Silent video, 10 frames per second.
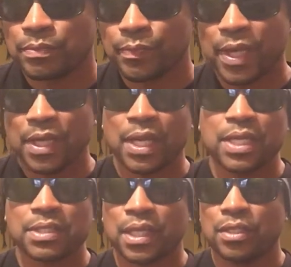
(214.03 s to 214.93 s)
fighting
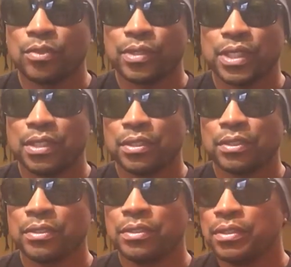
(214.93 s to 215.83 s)
guys like Luke
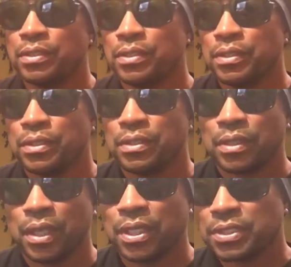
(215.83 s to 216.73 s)
Keeler
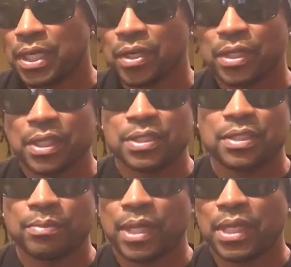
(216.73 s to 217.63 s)
uh, is not going to get
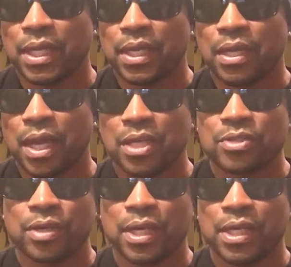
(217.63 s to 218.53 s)
somebody like
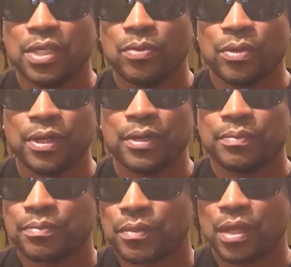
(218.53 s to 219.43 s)
Andra anywhere.
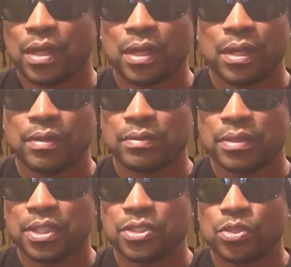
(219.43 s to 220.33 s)
Uh,
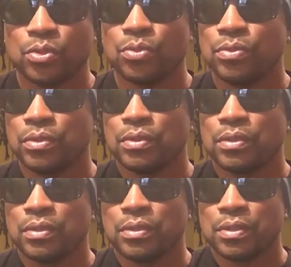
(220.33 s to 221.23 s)
he's too
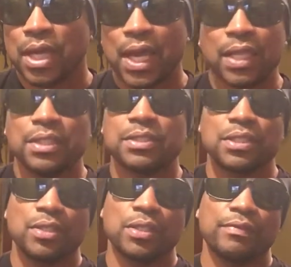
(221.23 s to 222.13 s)
highly
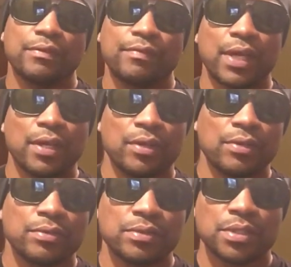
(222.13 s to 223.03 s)
skilled of a
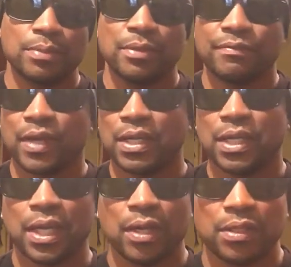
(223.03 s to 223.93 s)
fighter to be fighting a
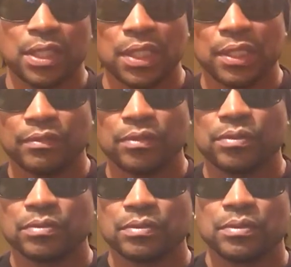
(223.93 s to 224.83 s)
guy on that level.
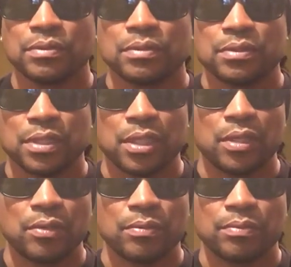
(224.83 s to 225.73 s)
You
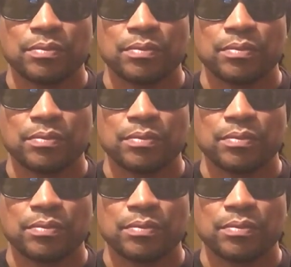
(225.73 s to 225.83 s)
know,